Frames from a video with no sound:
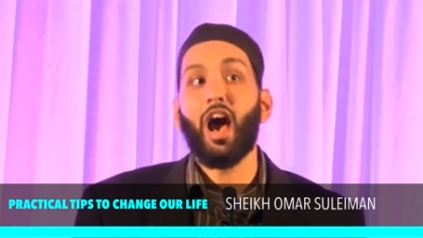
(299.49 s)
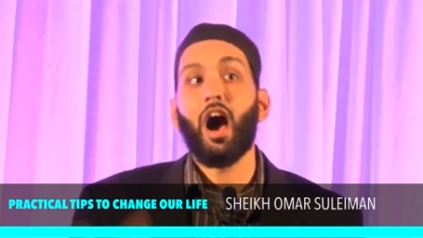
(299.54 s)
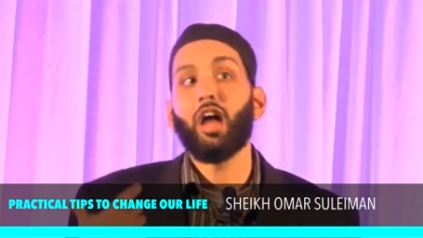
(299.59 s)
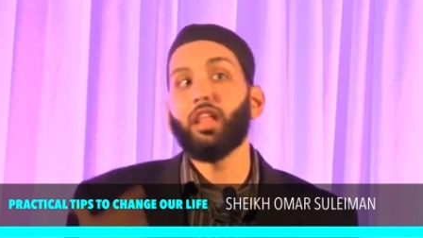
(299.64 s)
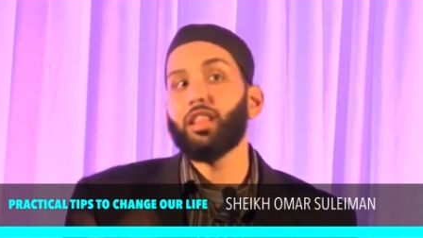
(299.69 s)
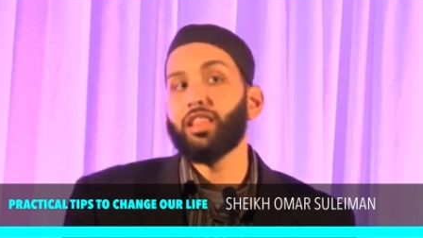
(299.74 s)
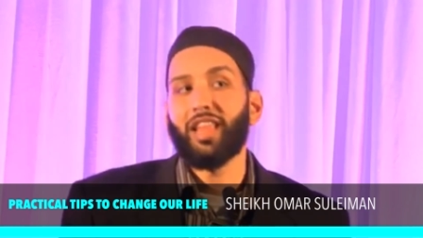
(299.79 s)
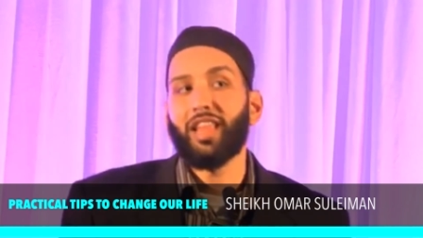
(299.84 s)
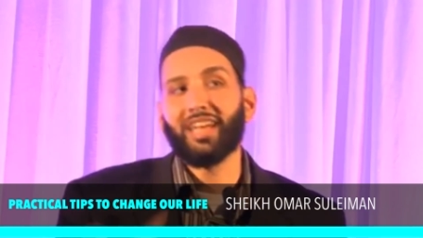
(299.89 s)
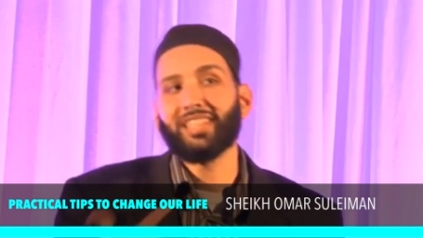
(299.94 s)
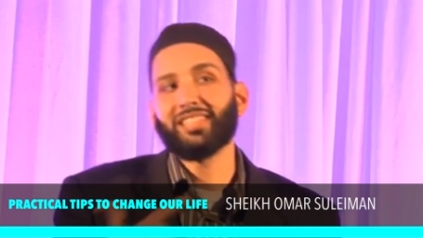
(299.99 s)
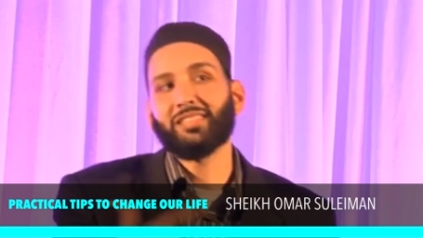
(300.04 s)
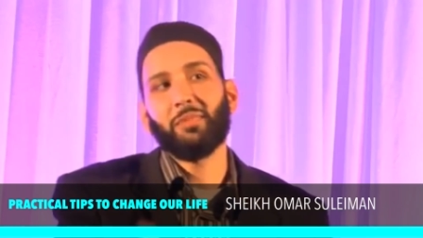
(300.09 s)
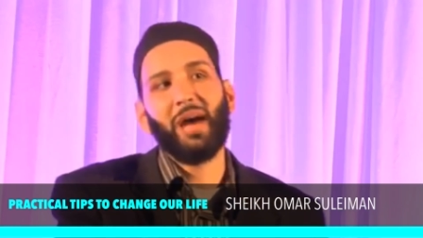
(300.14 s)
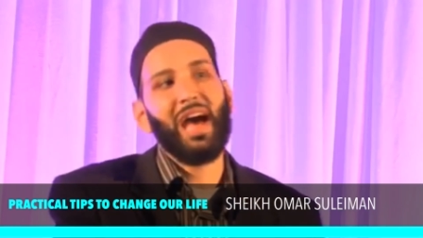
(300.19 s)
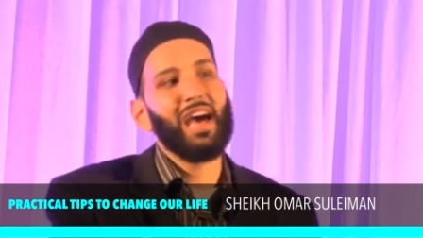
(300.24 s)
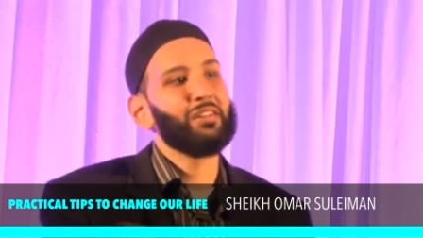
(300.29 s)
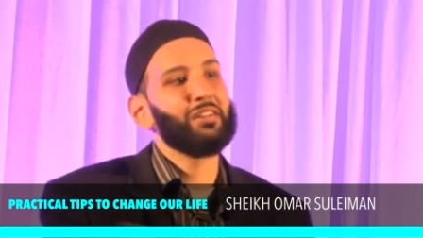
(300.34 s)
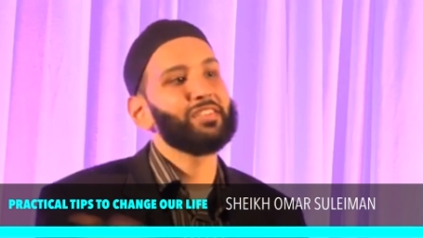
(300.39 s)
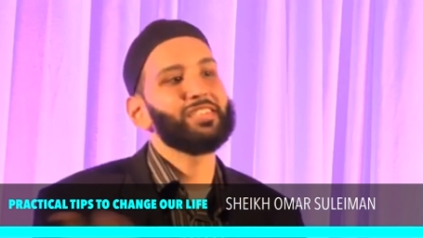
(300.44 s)
Allah
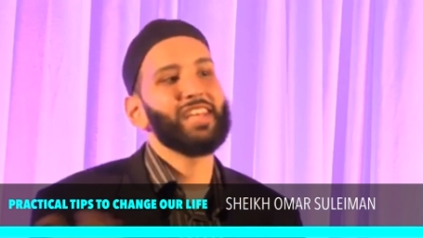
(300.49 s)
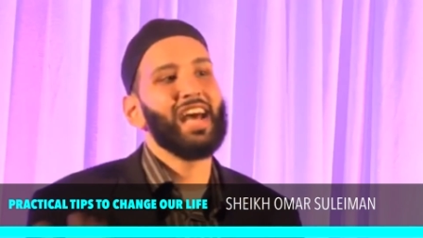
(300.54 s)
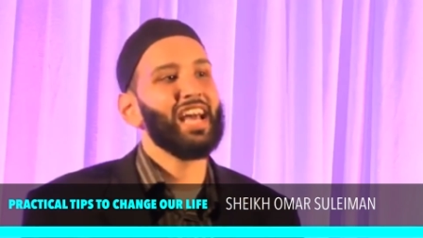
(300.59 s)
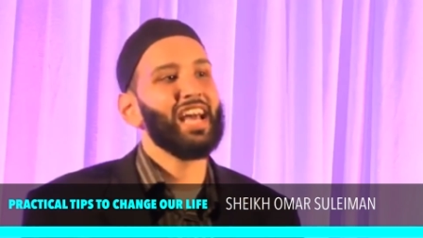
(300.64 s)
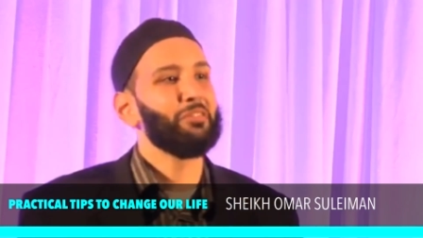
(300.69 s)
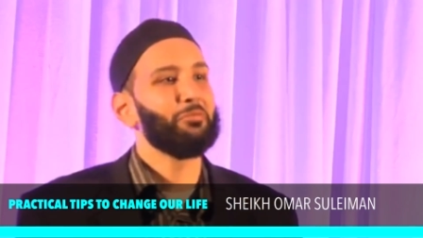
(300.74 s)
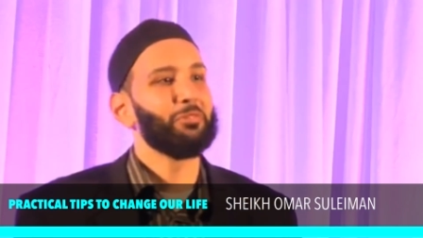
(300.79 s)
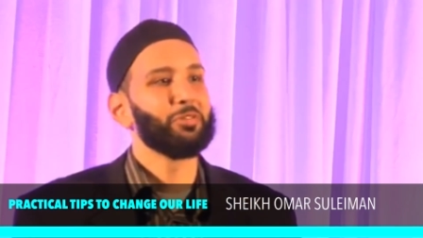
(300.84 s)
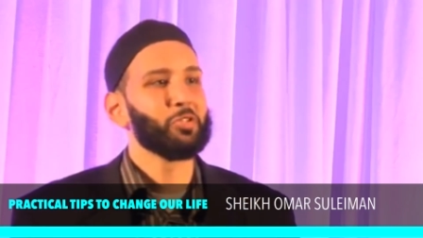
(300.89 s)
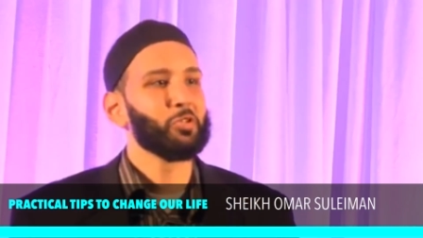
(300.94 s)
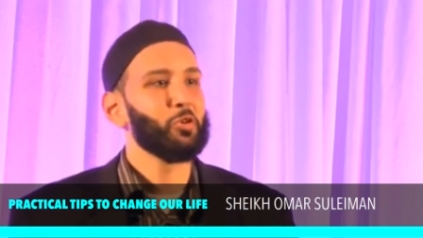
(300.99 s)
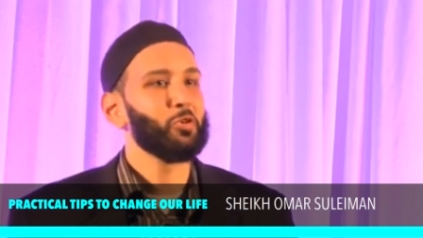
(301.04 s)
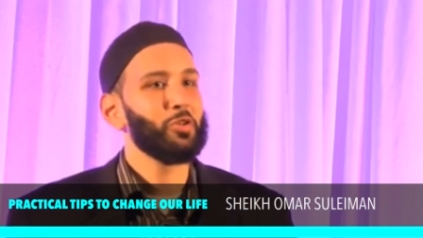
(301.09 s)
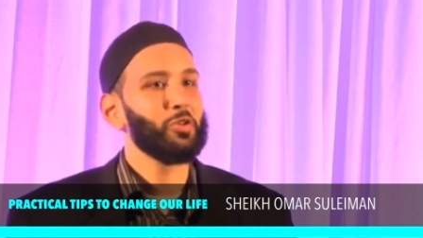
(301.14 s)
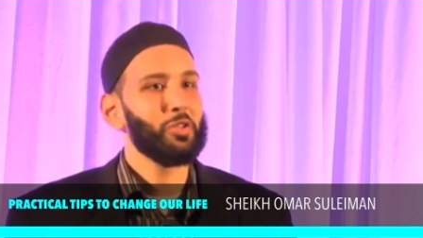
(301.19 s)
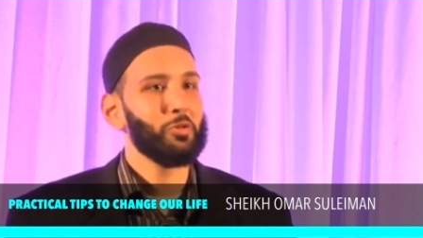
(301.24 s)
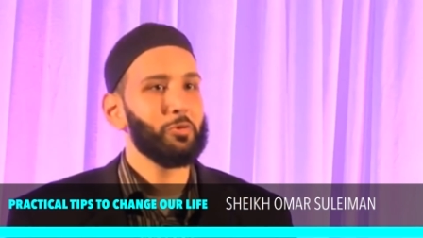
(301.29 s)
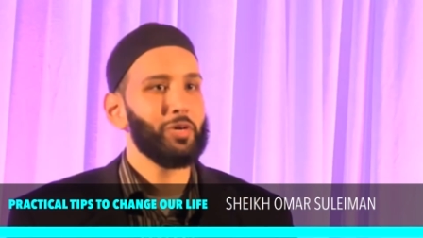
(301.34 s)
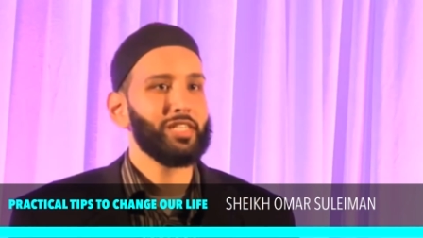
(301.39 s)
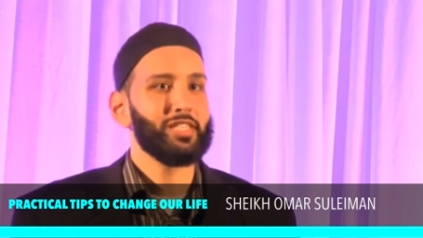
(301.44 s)
subhanahu wa ta'ala will show
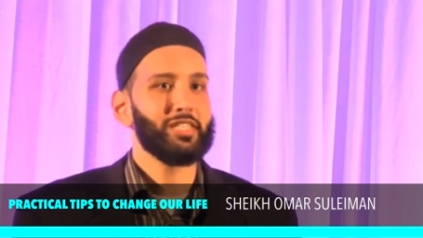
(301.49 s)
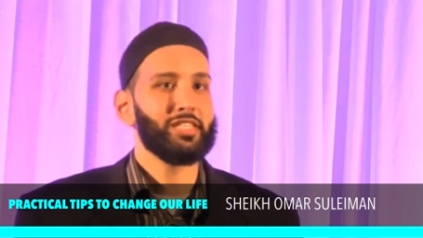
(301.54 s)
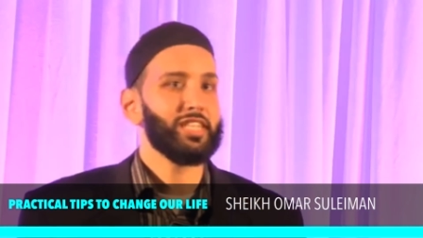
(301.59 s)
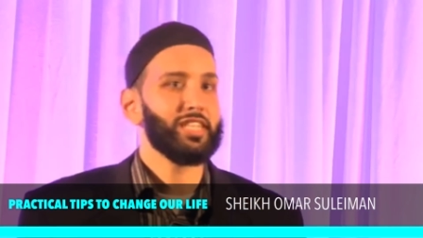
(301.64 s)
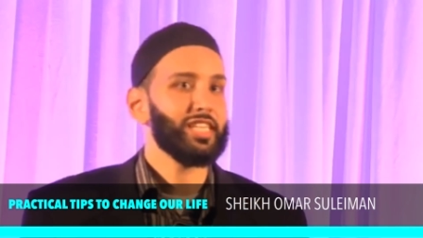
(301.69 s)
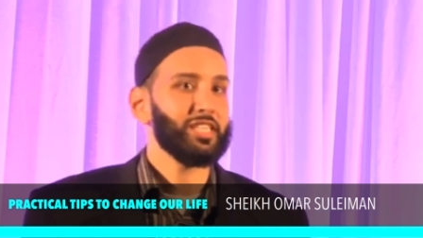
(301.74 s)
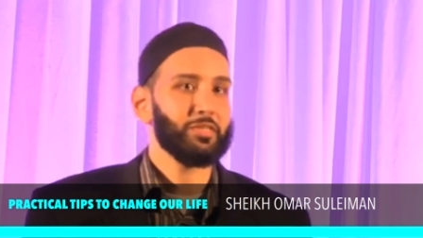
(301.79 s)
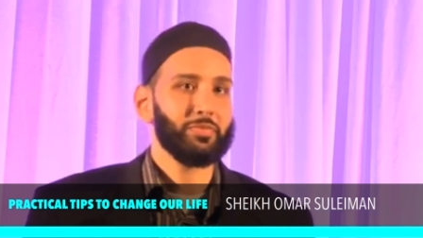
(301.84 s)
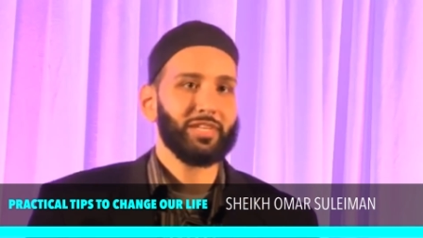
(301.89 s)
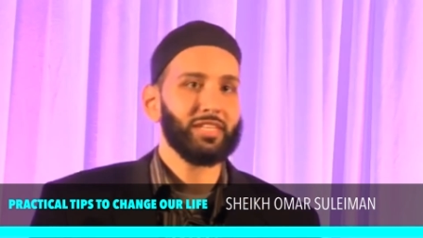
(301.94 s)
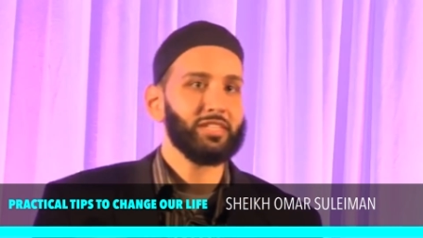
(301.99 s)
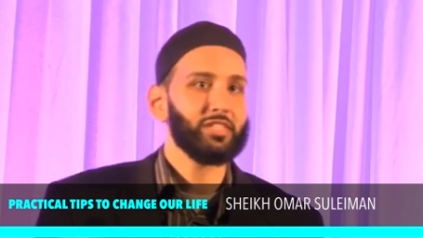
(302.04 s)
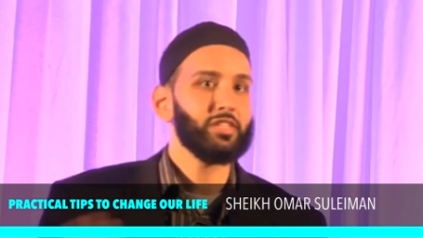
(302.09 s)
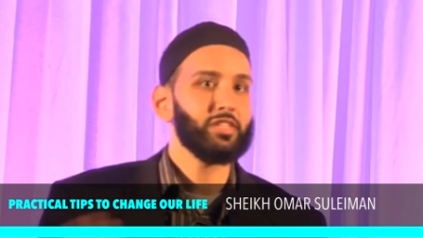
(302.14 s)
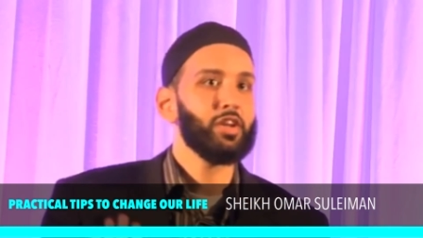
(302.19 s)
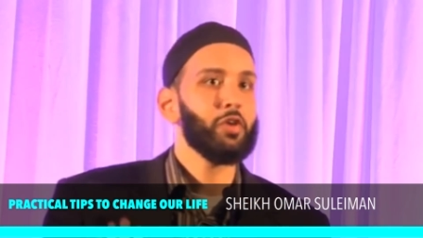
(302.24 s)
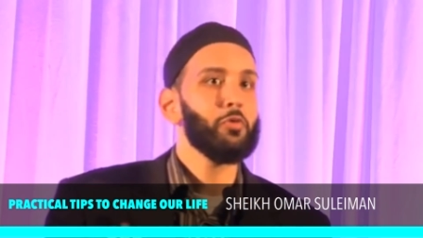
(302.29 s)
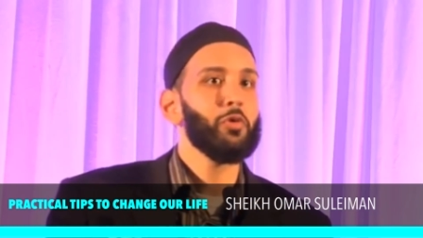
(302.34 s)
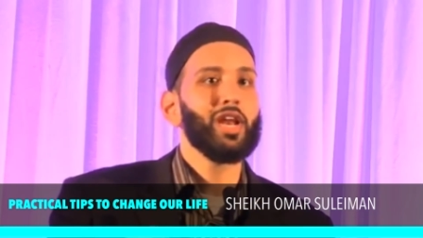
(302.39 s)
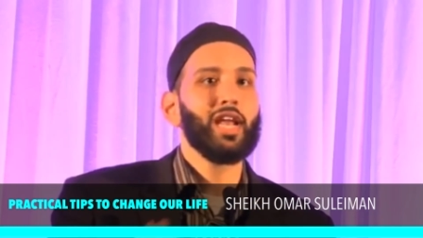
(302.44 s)
you the way to change. Because
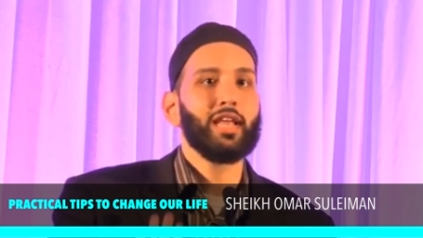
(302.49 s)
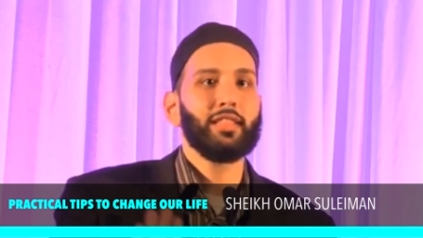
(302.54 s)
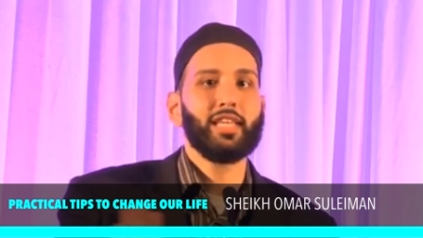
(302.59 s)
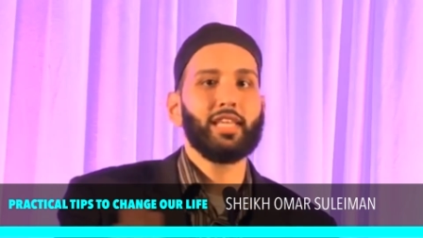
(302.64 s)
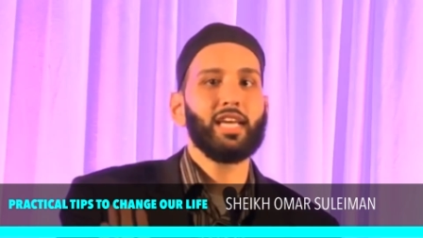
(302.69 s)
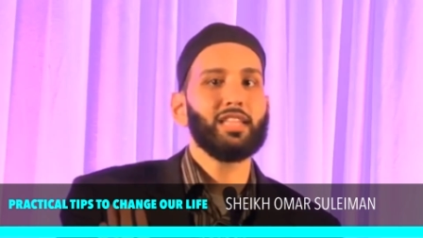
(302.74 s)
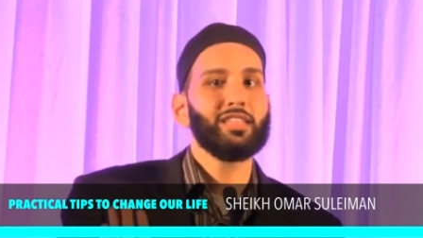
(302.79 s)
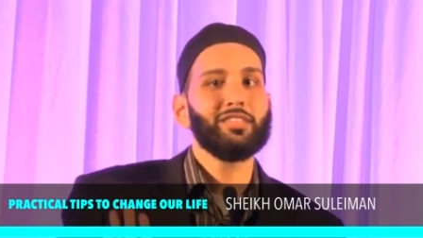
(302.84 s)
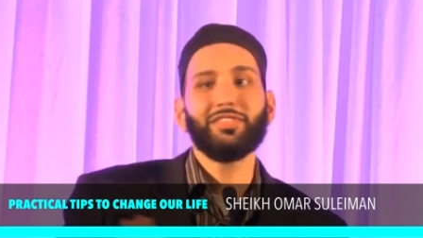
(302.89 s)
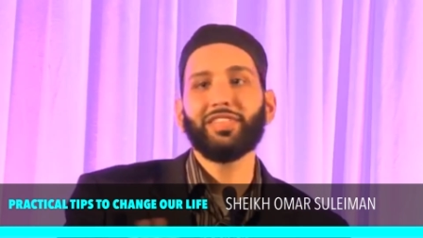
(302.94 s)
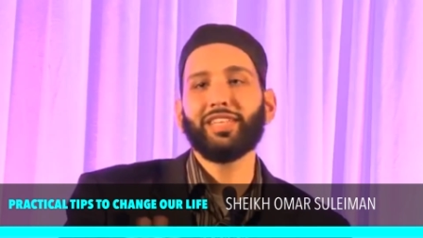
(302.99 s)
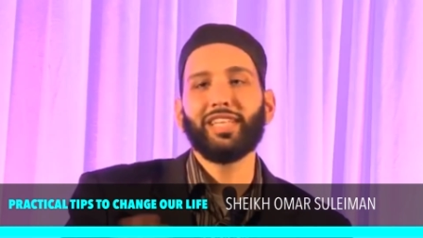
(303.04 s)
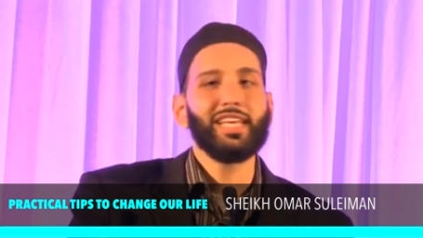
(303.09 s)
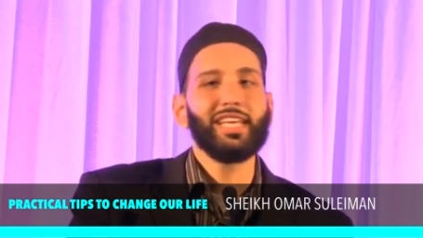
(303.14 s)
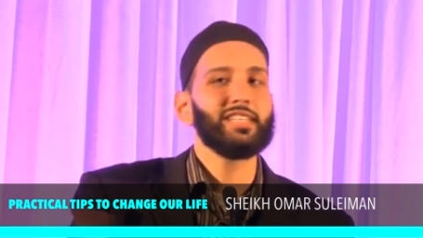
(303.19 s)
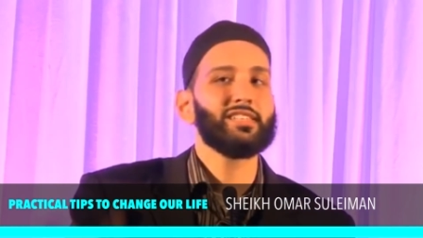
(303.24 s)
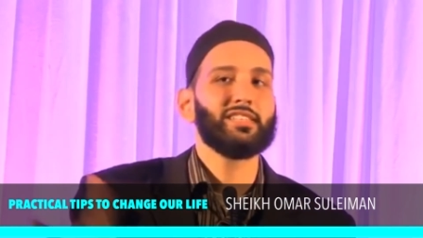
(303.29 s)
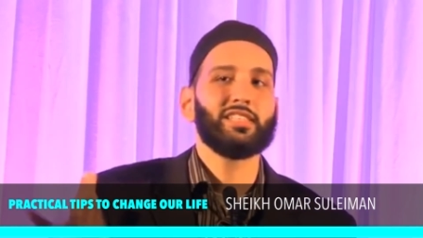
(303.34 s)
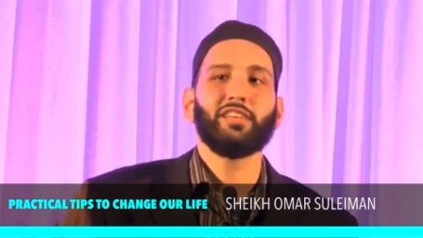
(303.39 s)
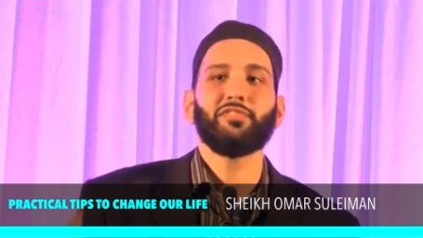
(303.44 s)
you know what? At the end of the day,
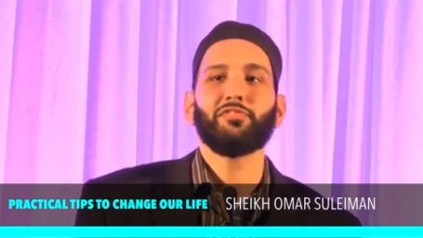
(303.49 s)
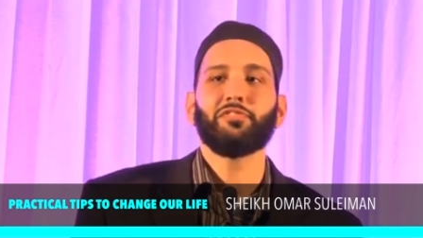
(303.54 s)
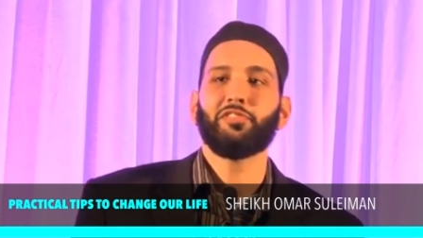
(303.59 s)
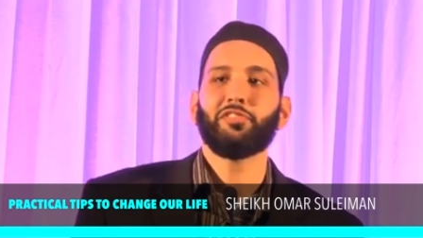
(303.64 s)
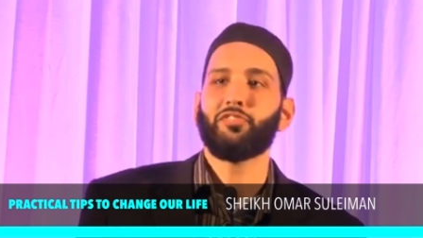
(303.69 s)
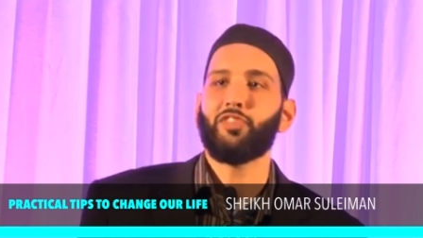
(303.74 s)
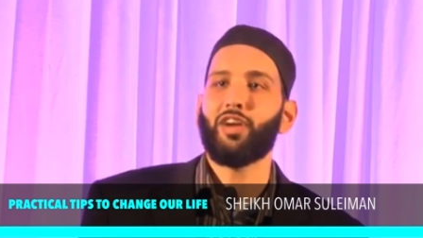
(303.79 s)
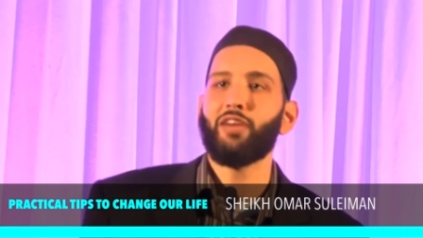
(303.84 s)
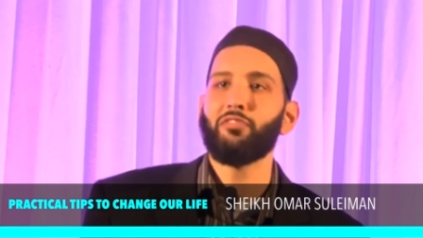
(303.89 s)
it's different for